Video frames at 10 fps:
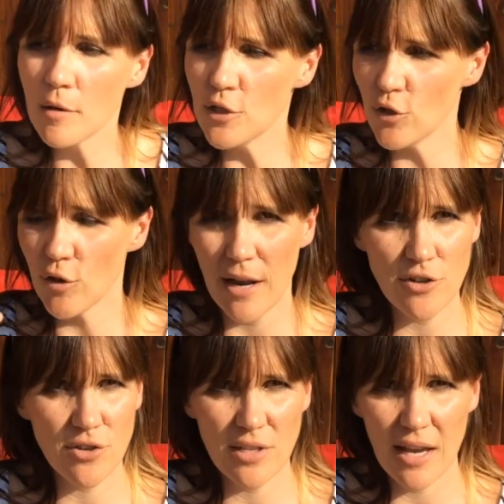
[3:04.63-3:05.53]
Do your
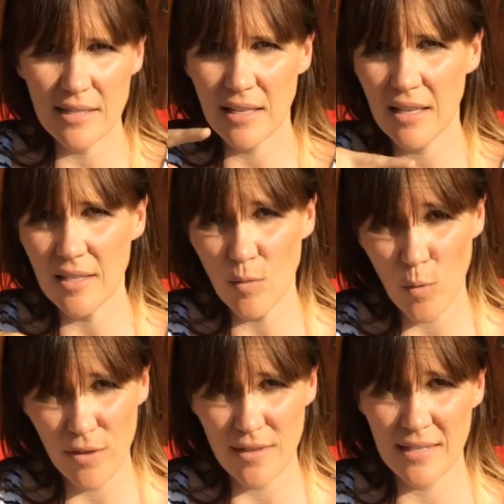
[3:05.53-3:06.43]
exercises
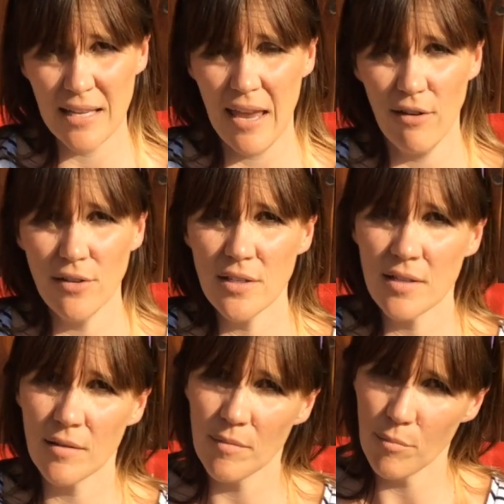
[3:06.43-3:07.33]
with the
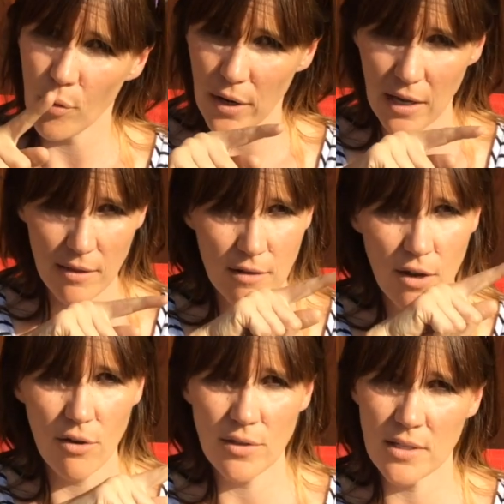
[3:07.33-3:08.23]
scales, pointing at the
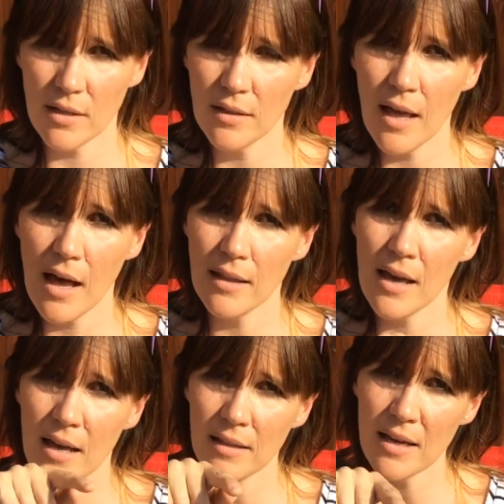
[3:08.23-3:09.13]
notes, la,
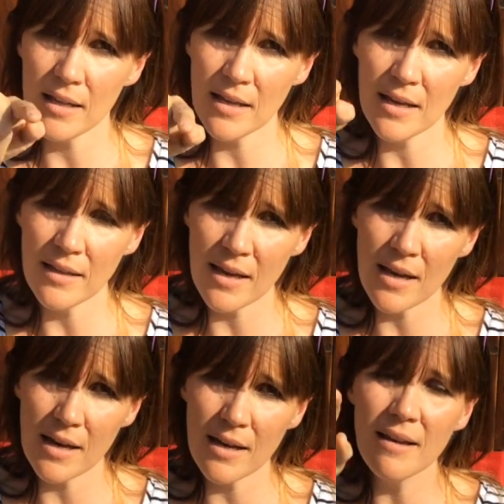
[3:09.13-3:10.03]
la, la, la,
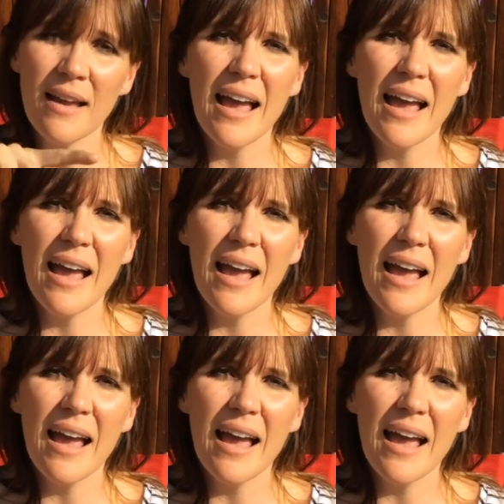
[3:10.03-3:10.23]
la.